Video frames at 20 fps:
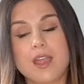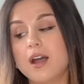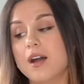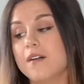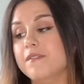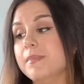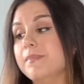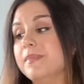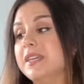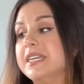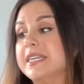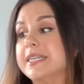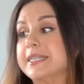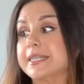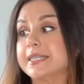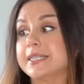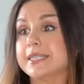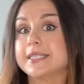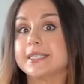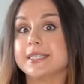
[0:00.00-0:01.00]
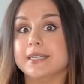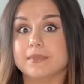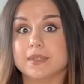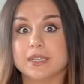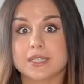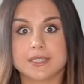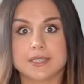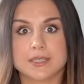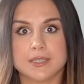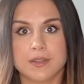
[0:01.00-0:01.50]
of it being
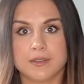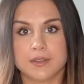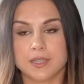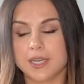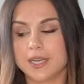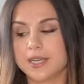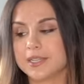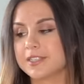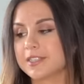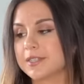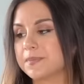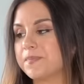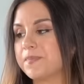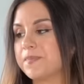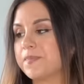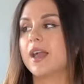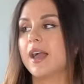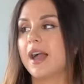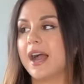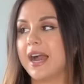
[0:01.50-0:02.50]
seamless nonetheless,